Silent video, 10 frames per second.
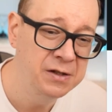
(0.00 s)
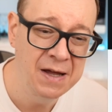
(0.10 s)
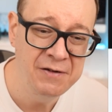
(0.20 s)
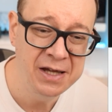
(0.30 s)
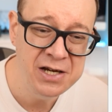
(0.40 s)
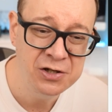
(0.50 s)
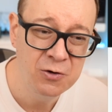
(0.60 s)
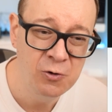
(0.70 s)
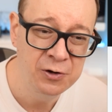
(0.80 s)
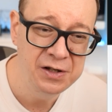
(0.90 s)
the Navigation
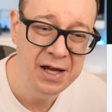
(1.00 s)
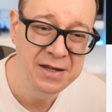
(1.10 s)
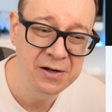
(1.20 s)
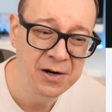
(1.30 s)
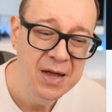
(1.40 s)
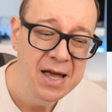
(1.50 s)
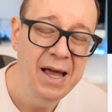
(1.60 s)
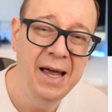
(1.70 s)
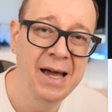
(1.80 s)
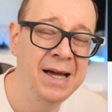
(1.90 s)
Coordinator
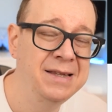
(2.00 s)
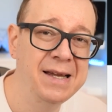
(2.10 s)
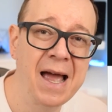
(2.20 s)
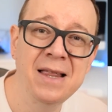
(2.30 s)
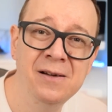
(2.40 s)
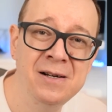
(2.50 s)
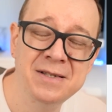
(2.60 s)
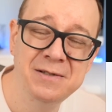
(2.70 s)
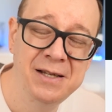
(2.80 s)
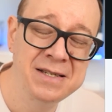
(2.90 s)
and
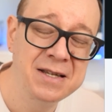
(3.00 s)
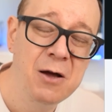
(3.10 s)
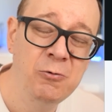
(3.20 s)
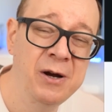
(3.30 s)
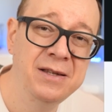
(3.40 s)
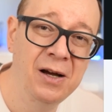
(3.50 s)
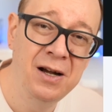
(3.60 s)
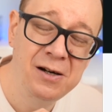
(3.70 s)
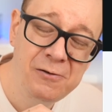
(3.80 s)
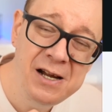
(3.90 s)
handles this with
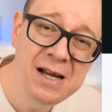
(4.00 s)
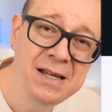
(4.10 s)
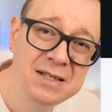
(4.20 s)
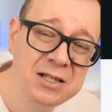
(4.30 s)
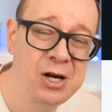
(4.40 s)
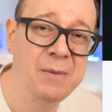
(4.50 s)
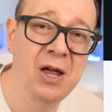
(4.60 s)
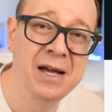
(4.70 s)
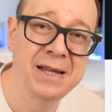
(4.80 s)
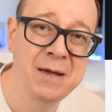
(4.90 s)
a really
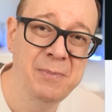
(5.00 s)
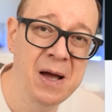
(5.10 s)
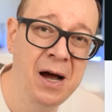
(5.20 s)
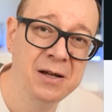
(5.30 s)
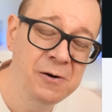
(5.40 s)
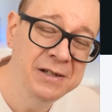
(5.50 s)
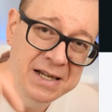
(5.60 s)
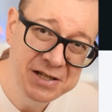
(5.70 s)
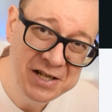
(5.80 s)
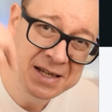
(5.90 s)
streamlined A P I. Go ahead
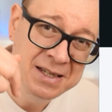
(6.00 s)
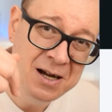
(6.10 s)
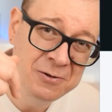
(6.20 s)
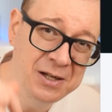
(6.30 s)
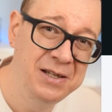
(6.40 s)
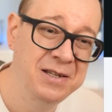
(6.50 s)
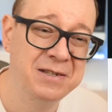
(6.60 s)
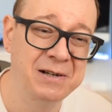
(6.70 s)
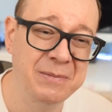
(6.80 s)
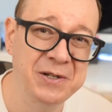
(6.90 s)
and check that out in the
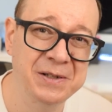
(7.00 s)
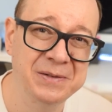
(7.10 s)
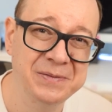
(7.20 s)
description.